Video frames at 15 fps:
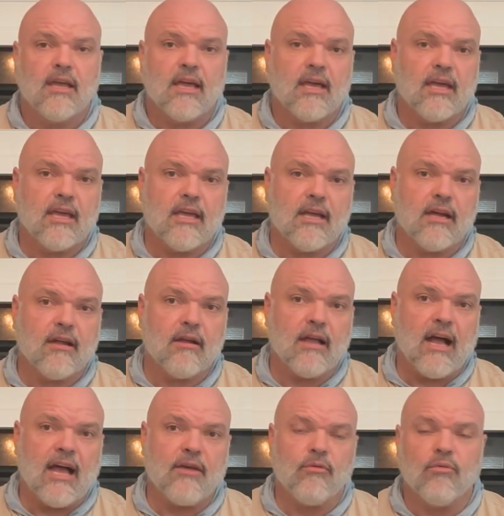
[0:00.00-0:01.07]

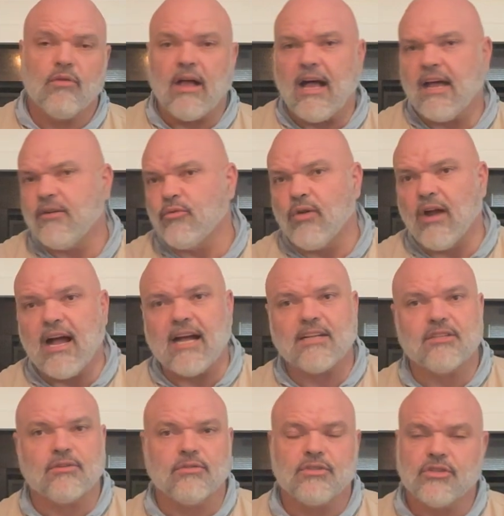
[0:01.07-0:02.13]
on
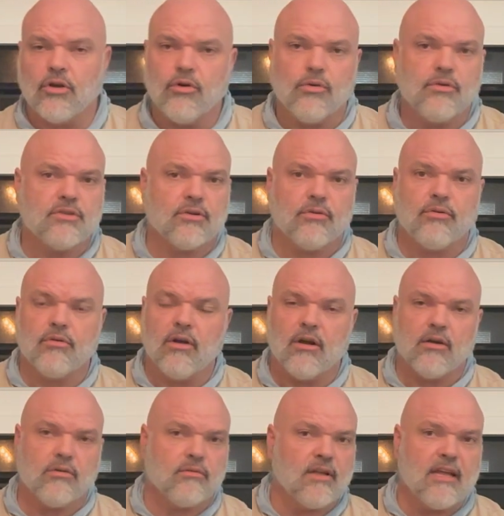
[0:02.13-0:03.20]
rocks or stones
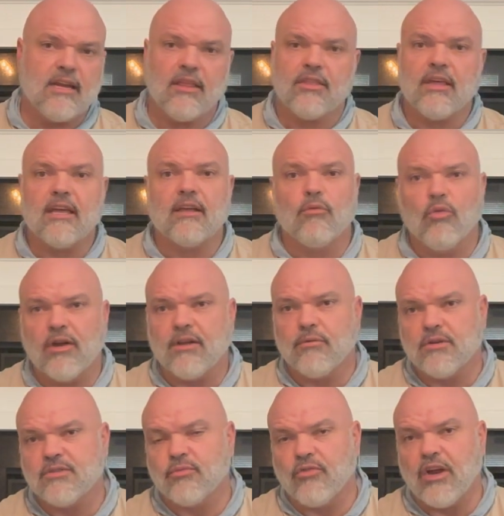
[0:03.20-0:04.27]
or anything when it
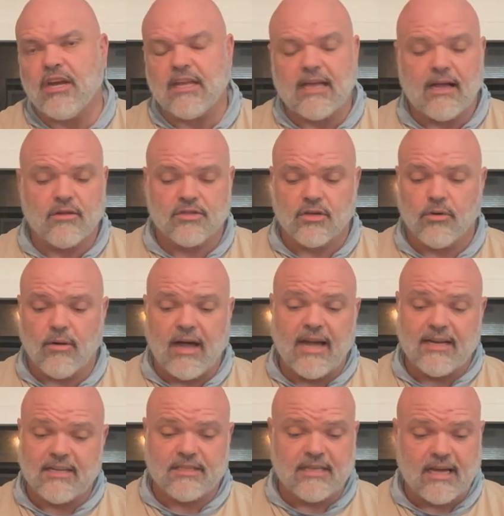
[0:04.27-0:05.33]
was raining out. So I
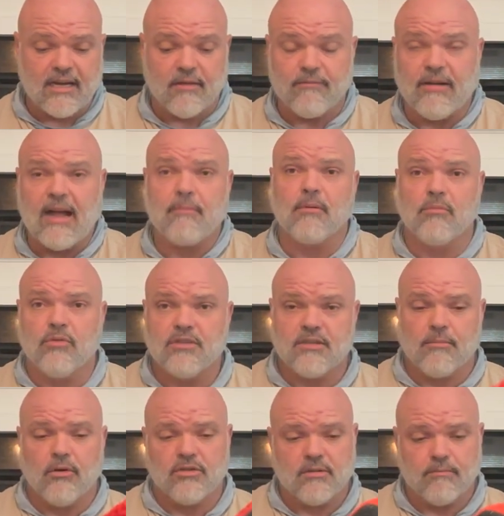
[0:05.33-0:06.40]
decided Vibram was the
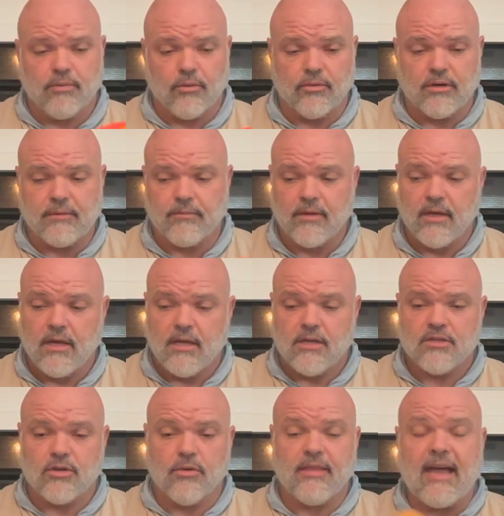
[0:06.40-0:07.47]
most important.
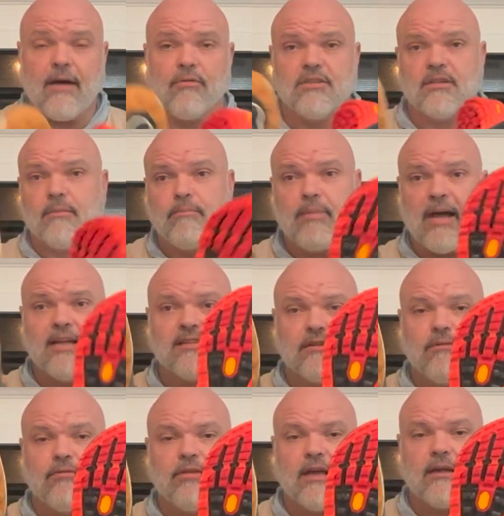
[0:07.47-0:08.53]
So that was a
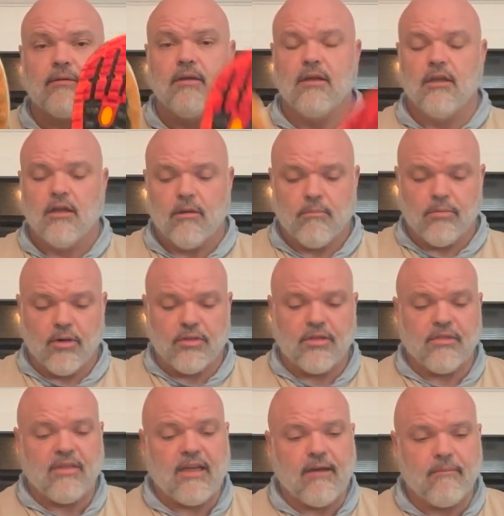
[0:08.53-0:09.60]
positive thing. Both
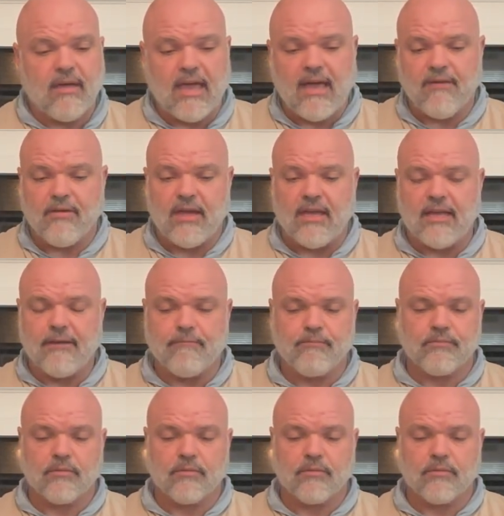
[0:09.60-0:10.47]
of them have a